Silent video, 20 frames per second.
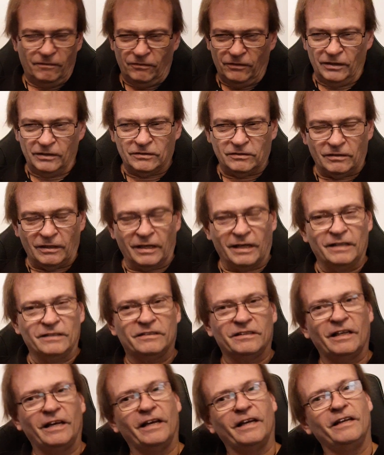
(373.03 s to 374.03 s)
this, like I
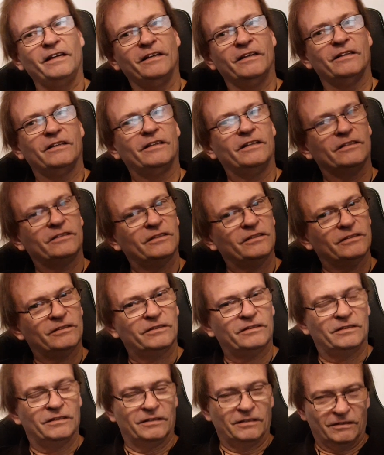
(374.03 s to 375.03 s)
say, this
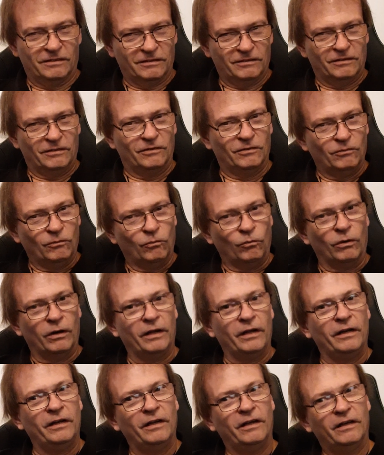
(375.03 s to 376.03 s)
is
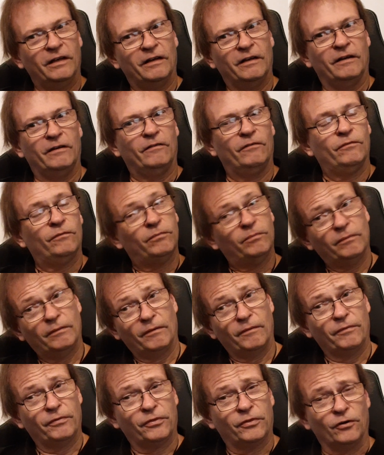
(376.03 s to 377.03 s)
one of
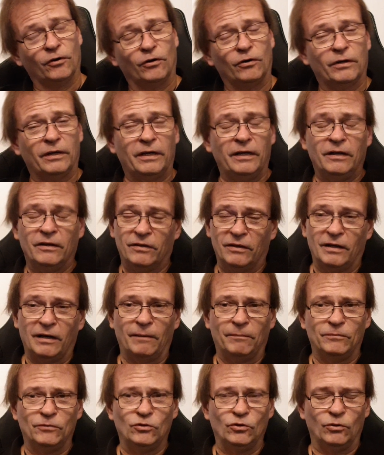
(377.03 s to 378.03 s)
30 that
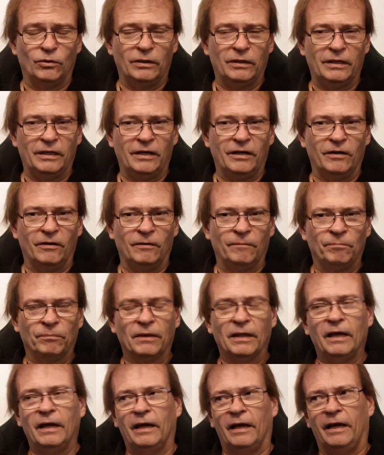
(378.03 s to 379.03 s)
I'm doing here.
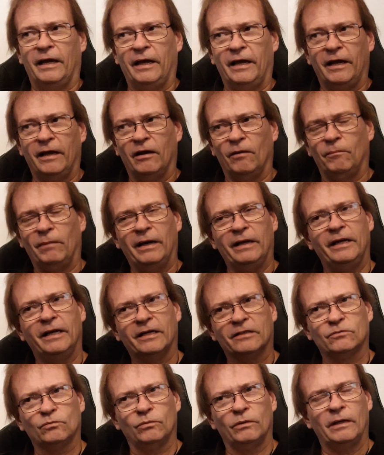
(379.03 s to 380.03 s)
And my
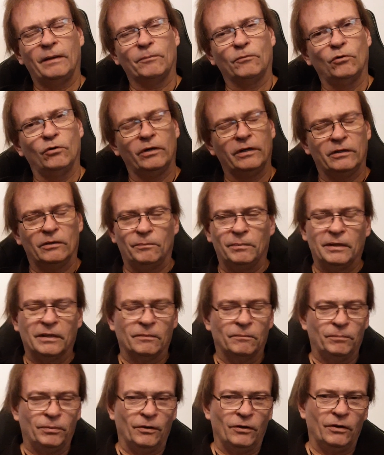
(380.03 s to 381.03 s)
next one, I'm going to be
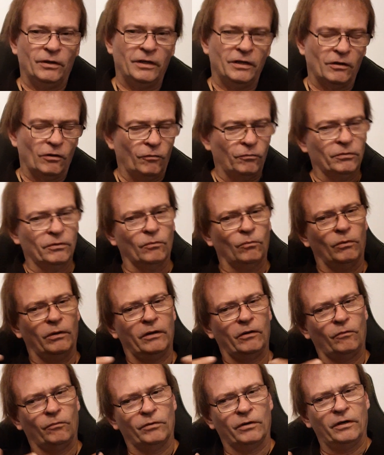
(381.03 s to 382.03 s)
comparing it over the
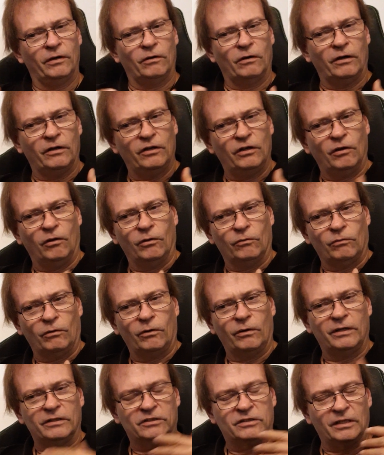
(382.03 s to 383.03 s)
one over here on Noland
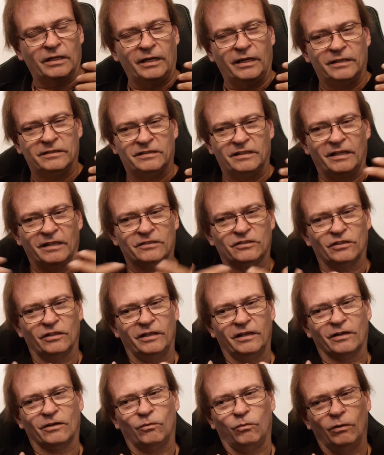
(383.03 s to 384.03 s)
Road. It's a, it's
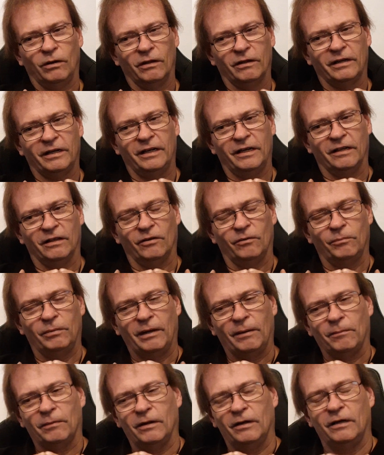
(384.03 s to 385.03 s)
actually a Quality Inn a little
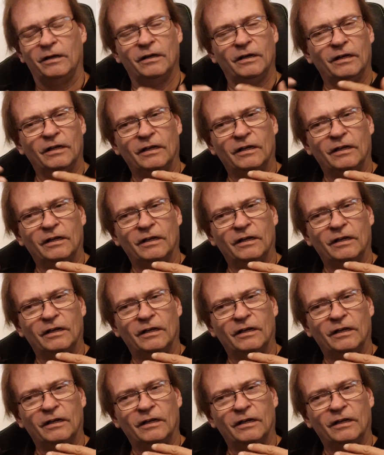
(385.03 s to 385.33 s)
bit. I'm going to